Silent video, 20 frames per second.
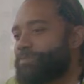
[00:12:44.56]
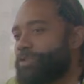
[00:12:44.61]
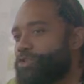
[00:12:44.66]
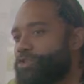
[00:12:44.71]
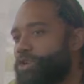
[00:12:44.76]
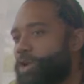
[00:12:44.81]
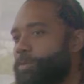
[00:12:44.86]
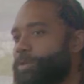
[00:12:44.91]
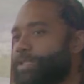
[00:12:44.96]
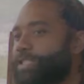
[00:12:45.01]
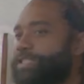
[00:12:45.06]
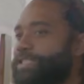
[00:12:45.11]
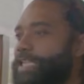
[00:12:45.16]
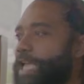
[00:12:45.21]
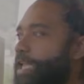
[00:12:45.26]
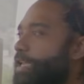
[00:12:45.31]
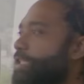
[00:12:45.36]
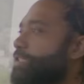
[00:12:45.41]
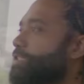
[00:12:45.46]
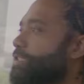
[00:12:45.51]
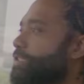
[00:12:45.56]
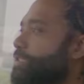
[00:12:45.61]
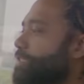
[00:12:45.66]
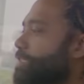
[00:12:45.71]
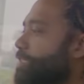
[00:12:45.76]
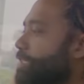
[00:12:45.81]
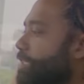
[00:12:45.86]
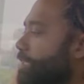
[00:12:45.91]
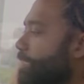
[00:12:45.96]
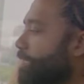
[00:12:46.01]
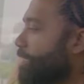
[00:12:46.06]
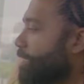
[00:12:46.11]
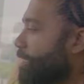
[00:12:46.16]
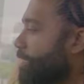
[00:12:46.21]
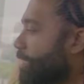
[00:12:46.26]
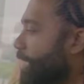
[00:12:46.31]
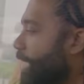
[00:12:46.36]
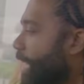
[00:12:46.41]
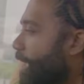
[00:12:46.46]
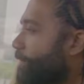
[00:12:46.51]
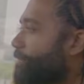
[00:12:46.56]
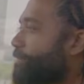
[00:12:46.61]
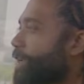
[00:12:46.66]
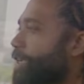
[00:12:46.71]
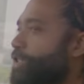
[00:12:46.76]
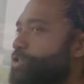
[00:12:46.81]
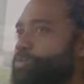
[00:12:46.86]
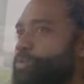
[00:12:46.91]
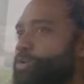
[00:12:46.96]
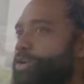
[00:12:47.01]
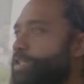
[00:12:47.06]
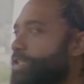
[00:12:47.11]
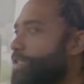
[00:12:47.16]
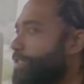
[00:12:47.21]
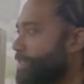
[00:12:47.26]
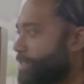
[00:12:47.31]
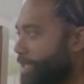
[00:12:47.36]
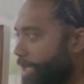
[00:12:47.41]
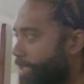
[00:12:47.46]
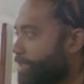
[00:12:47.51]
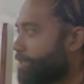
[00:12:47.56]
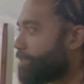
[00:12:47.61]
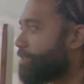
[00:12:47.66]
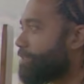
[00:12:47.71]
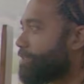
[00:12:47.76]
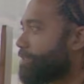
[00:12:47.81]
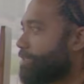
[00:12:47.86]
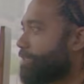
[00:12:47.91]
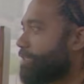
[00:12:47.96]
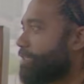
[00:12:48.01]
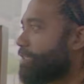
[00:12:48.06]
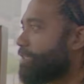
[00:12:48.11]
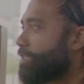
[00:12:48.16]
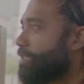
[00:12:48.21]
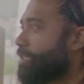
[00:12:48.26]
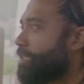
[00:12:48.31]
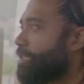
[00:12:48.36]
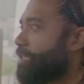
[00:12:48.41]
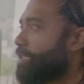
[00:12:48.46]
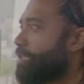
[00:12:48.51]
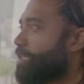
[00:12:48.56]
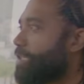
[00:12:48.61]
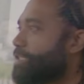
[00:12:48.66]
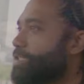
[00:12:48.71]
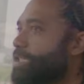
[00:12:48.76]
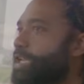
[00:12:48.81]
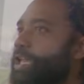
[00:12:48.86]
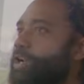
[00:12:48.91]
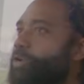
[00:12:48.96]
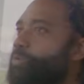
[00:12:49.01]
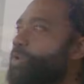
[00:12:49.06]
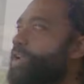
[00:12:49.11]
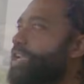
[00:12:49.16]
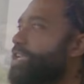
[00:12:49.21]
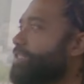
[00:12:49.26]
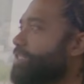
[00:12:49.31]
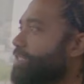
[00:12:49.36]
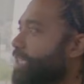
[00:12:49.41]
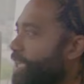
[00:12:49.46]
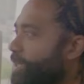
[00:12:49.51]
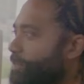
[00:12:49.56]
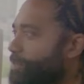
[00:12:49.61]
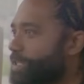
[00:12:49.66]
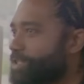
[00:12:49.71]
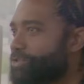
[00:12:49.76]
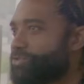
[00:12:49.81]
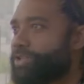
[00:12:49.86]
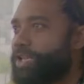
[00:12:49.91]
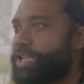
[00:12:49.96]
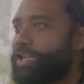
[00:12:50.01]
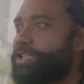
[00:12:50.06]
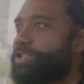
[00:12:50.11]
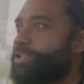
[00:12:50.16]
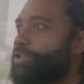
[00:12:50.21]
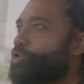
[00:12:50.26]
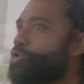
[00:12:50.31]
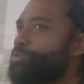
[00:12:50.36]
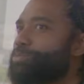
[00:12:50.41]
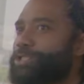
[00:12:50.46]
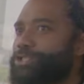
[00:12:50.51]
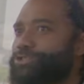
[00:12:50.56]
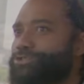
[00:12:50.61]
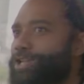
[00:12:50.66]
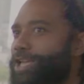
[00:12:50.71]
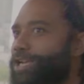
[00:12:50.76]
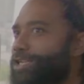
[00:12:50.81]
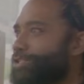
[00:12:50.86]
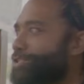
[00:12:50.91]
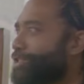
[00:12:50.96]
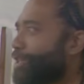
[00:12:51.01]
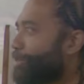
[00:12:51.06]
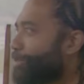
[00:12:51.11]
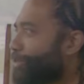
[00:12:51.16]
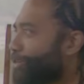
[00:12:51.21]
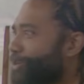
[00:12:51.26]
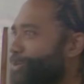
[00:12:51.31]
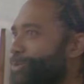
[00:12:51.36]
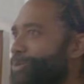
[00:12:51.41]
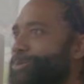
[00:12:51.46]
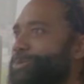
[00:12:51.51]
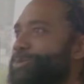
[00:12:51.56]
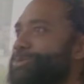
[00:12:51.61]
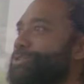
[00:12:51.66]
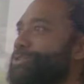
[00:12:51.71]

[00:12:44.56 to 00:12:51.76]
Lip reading: You know what? The challenges that I faced were in the States. There's a lot of red tape that you got and hoops that you got to jump through,